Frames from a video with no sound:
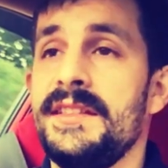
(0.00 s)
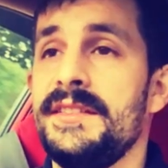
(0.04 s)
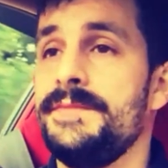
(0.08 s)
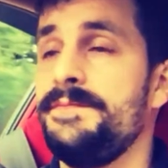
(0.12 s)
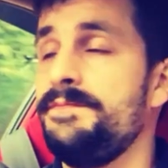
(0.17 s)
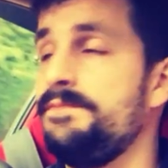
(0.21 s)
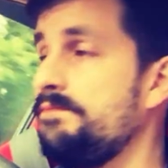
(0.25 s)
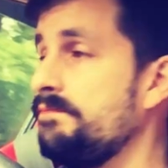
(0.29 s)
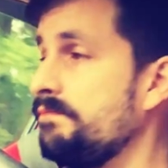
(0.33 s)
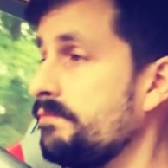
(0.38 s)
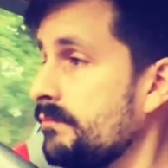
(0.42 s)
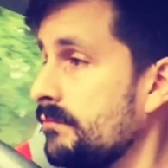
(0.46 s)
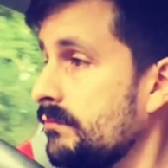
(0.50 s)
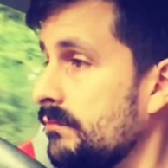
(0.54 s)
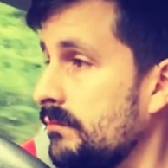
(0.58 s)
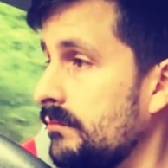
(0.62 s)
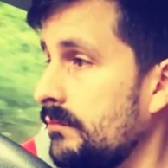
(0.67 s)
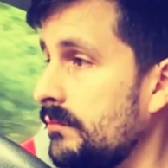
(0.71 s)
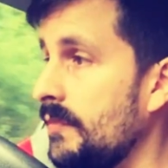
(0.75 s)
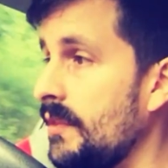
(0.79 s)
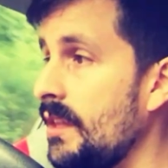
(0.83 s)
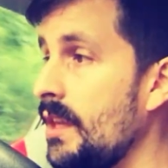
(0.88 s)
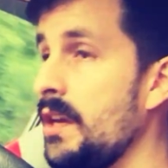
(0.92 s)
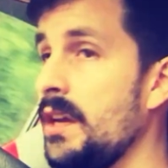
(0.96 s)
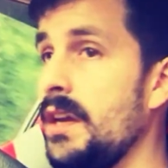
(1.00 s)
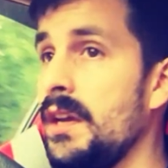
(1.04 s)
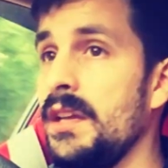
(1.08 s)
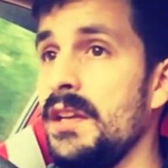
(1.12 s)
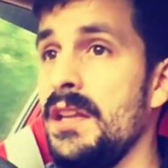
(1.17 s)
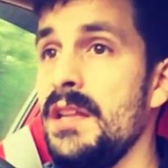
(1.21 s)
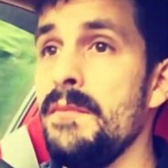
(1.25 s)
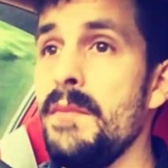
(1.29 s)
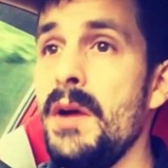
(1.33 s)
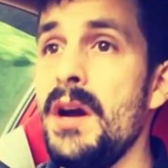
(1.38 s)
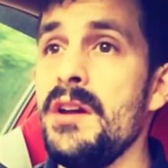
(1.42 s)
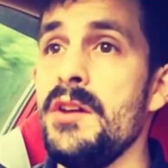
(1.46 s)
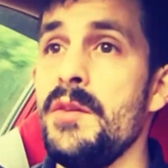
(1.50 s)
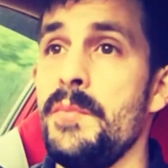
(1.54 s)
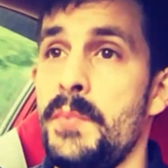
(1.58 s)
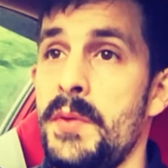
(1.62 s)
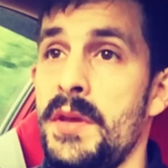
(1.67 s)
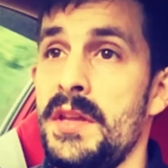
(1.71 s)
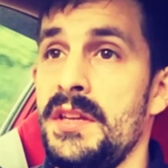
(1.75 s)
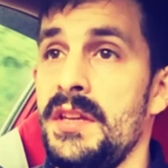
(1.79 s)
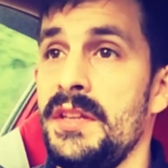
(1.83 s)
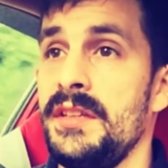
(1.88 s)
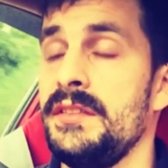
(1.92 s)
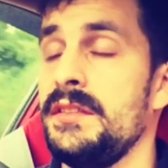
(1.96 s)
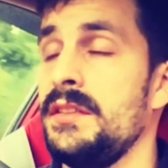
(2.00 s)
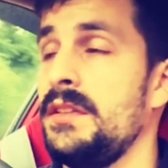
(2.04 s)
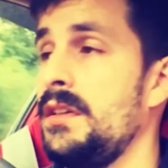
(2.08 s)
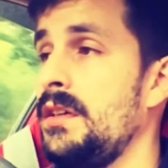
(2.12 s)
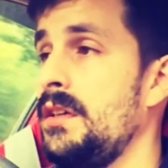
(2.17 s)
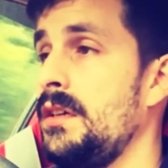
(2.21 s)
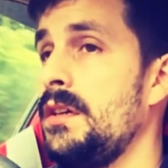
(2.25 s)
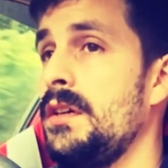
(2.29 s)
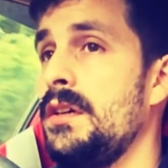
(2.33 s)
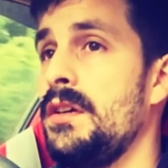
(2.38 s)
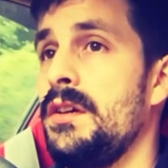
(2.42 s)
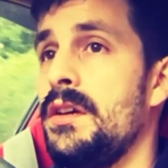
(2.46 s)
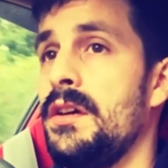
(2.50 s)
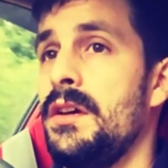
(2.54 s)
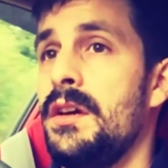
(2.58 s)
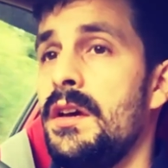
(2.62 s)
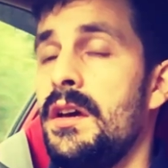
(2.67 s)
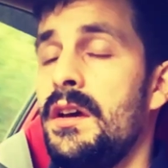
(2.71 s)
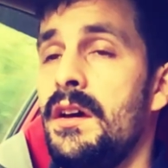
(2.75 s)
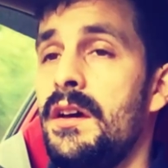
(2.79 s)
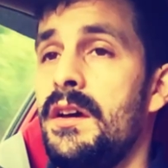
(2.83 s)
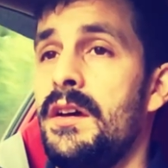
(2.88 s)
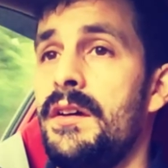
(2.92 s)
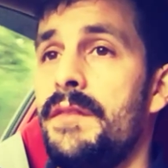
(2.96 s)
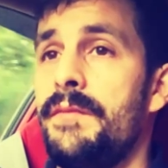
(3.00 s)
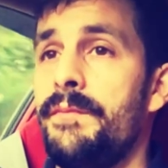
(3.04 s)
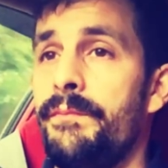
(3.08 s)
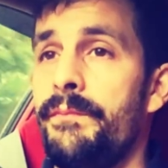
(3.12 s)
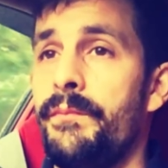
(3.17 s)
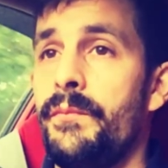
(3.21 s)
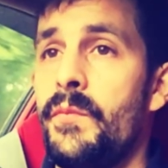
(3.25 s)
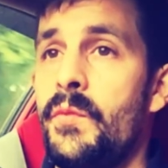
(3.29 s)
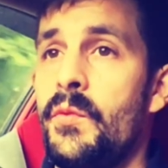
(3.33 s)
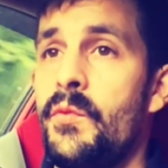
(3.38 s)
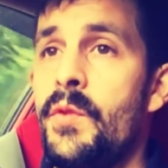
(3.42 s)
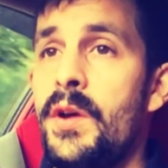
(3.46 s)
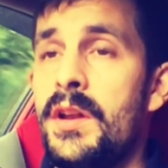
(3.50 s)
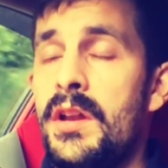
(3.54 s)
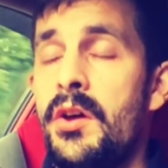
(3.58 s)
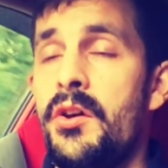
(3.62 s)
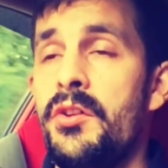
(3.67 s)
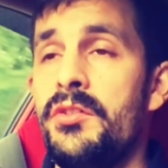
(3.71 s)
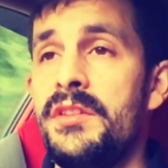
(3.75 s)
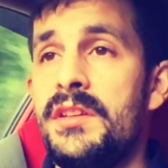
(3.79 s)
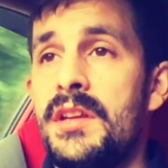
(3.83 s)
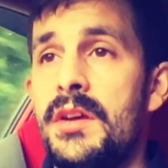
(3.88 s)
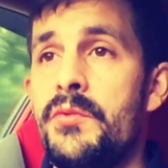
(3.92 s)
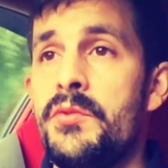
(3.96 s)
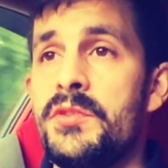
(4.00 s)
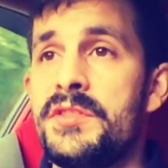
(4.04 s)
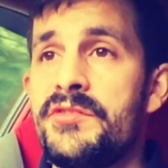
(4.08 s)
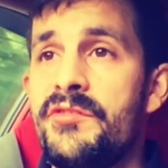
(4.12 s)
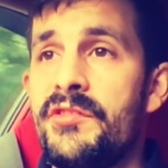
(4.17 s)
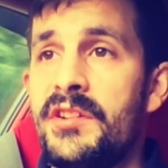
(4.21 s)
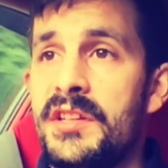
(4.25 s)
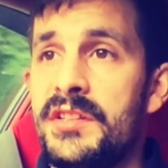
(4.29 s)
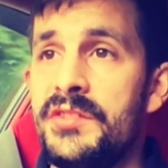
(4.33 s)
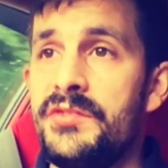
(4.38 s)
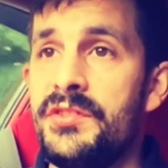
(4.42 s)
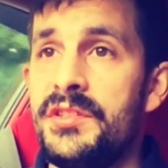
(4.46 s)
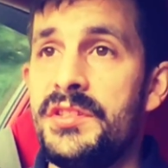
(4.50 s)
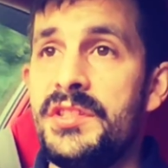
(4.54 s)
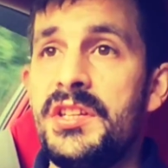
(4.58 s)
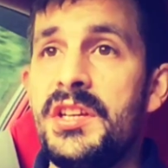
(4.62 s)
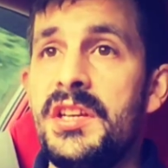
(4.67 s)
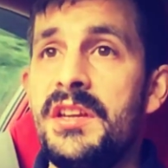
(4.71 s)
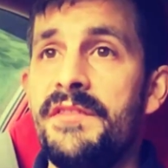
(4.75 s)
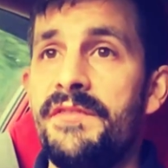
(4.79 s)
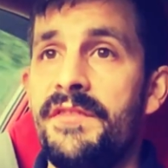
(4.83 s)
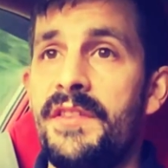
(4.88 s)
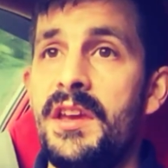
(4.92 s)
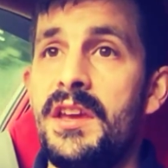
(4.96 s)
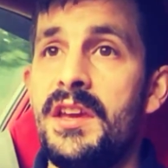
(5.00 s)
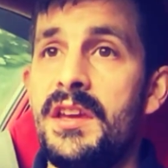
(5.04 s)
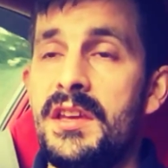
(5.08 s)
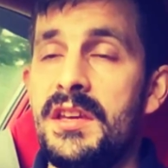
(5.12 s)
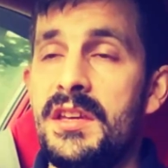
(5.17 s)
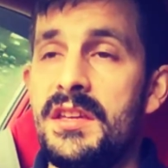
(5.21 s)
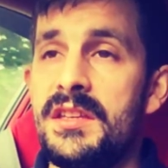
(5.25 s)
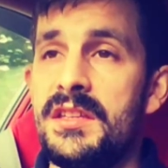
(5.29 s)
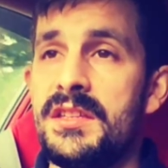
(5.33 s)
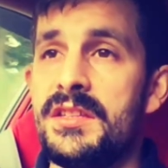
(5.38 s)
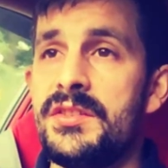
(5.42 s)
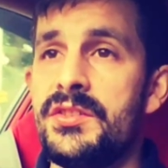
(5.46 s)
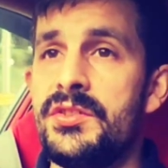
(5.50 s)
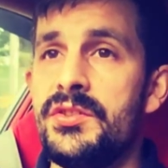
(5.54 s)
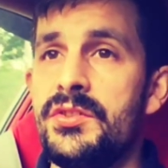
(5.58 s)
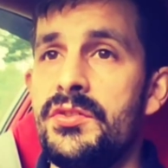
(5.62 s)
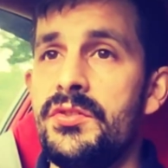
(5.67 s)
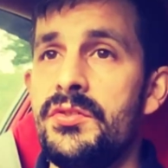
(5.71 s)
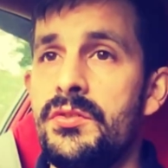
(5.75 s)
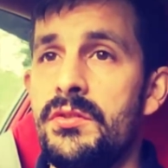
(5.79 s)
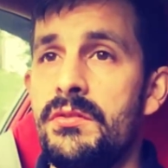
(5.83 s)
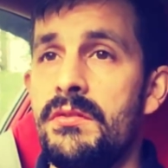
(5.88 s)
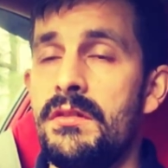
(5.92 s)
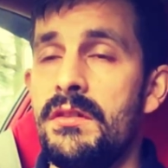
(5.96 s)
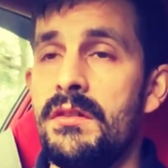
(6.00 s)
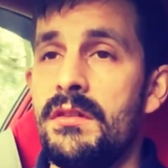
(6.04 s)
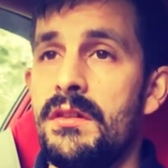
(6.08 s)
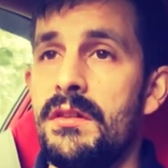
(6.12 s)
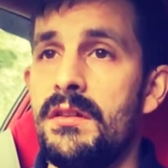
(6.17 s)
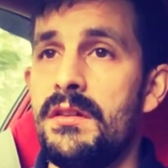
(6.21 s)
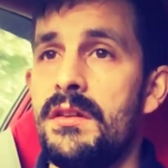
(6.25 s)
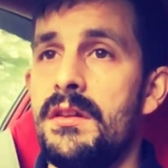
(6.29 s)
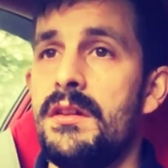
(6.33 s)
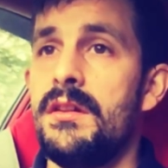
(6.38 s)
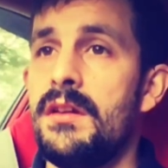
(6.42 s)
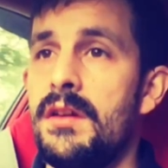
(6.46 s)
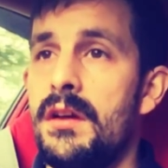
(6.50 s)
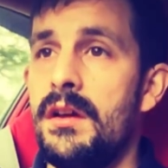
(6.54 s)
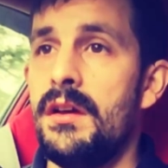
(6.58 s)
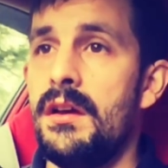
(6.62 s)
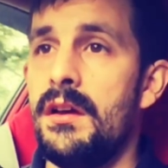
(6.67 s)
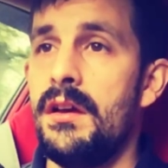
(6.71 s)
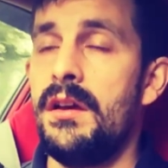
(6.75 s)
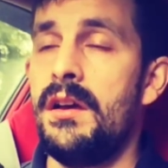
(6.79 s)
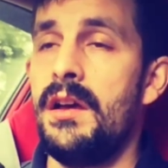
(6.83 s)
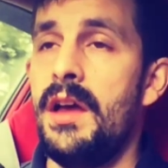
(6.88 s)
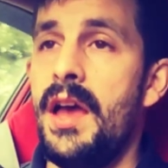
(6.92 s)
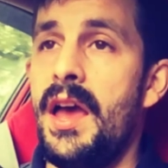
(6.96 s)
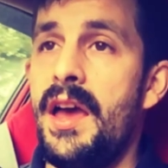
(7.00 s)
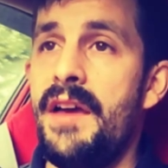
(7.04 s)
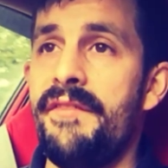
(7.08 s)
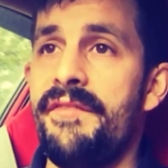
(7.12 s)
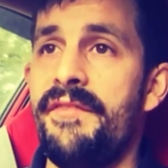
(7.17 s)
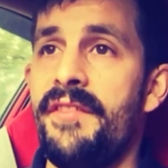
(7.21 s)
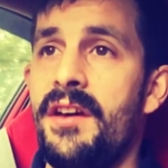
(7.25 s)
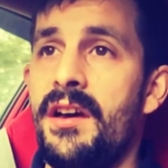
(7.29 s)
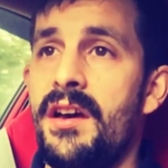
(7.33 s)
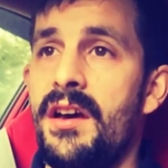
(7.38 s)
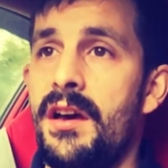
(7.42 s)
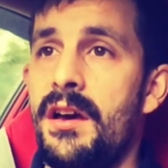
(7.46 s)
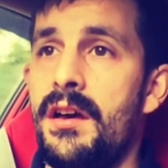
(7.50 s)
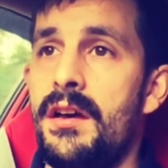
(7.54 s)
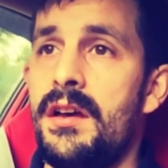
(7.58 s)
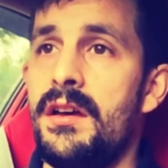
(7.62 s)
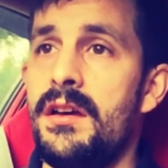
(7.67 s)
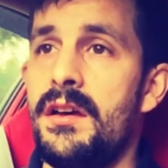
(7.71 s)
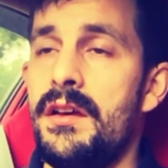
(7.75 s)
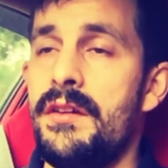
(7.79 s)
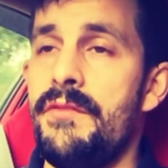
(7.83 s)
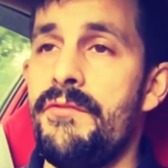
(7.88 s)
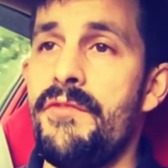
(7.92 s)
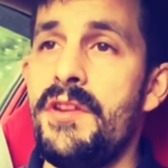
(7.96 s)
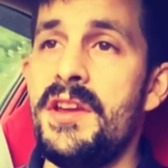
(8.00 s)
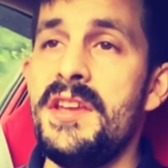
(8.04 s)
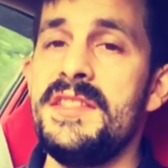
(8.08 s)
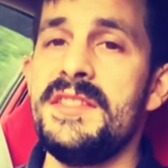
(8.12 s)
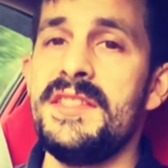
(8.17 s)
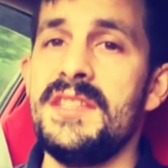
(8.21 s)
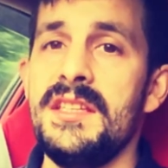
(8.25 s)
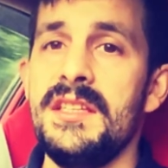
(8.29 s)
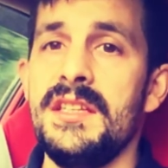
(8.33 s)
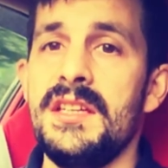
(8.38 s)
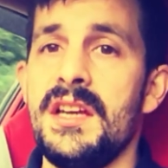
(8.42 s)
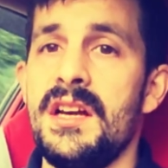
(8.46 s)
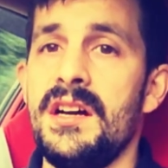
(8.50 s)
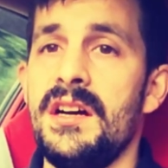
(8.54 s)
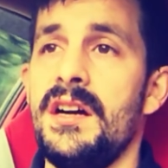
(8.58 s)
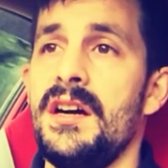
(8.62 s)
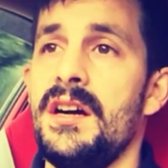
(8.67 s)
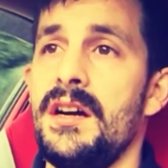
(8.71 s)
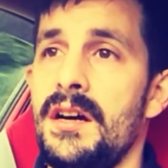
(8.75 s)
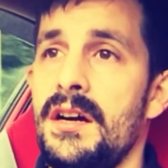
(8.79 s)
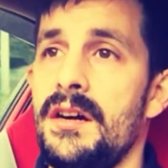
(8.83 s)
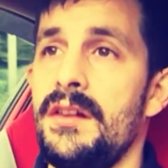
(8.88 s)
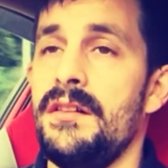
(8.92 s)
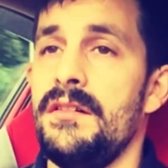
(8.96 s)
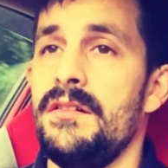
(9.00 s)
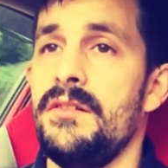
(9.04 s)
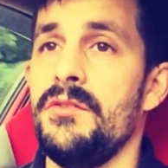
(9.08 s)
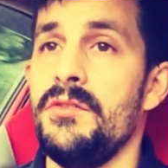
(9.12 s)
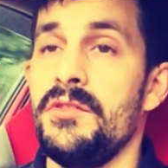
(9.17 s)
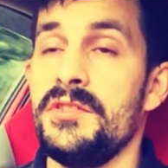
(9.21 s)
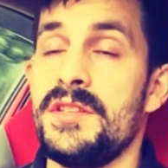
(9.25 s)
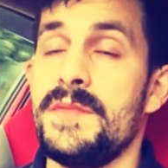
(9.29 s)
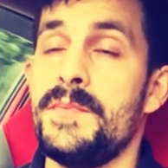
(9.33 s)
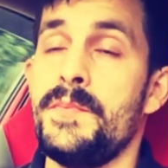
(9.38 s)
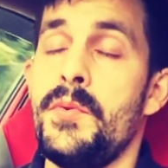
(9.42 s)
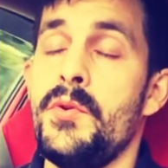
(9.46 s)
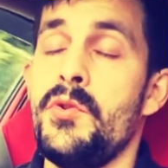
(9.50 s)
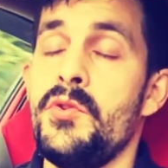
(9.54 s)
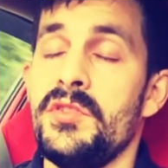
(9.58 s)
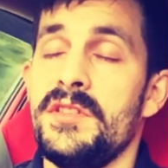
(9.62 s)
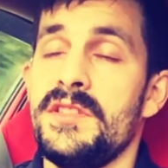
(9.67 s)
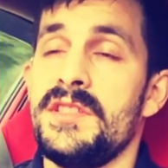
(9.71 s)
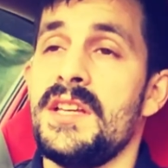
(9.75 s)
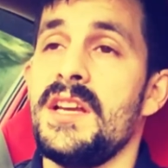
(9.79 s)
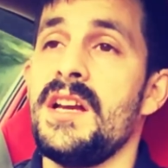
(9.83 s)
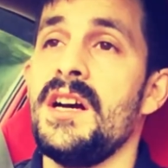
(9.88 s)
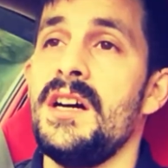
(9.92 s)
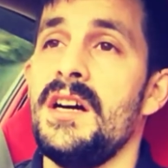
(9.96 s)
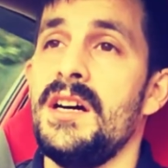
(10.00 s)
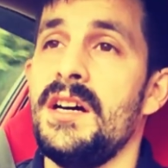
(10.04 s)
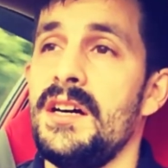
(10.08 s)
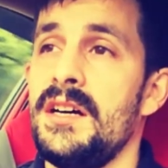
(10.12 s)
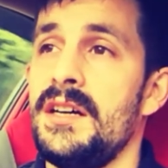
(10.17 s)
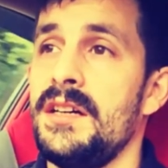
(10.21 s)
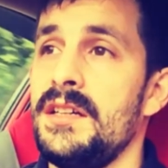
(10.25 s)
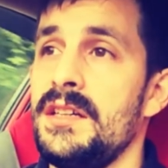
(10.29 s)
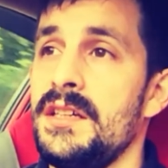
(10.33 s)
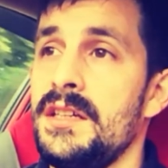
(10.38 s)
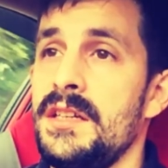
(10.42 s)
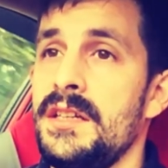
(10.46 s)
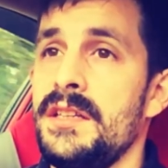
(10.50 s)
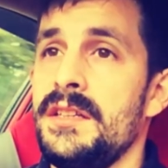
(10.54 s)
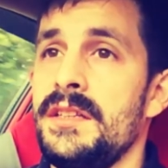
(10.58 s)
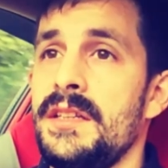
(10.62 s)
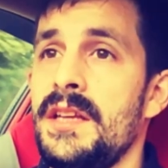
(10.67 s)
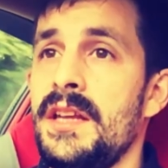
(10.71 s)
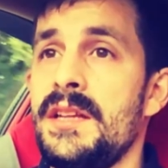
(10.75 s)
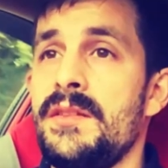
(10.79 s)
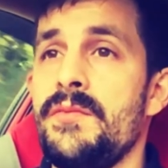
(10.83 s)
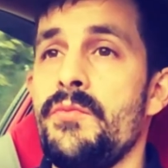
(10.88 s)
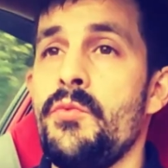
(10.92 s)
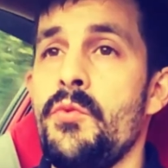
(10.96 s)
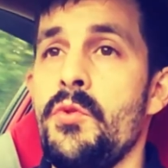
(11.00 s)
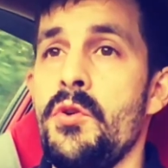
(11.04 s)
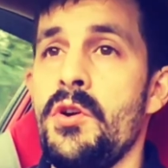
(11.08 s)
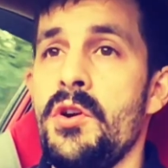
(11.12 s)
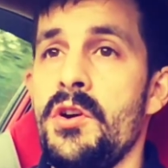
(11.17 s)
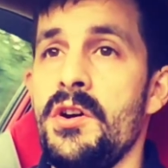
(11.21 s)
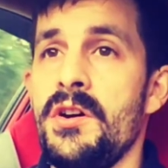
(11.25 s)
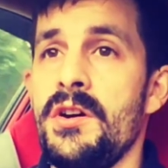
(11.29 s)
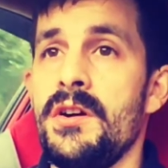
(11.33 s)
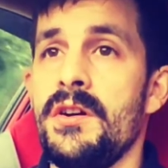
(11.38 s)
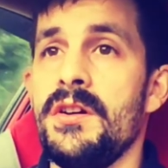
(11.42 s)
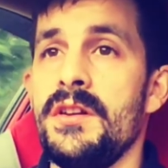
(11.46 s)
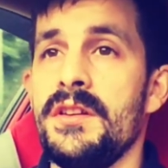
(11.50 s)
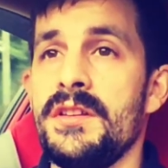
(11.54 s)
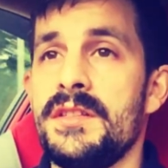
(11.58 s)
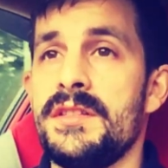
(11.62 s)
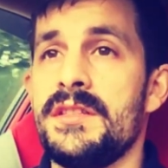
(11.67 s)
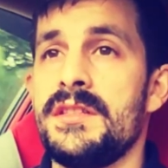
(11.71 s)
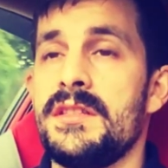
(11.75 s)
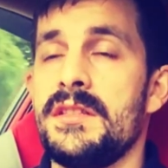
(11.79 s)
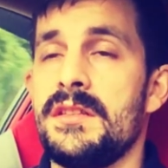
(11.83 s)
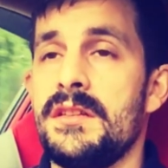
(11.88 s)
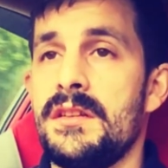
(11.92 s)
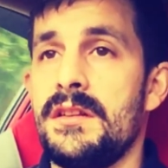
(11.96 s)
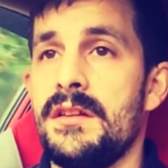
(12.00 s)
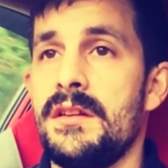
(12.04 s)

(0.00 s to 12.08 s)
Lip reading: And in my opinion, what Honda was trying to achieve is to have a racing car or sports car that was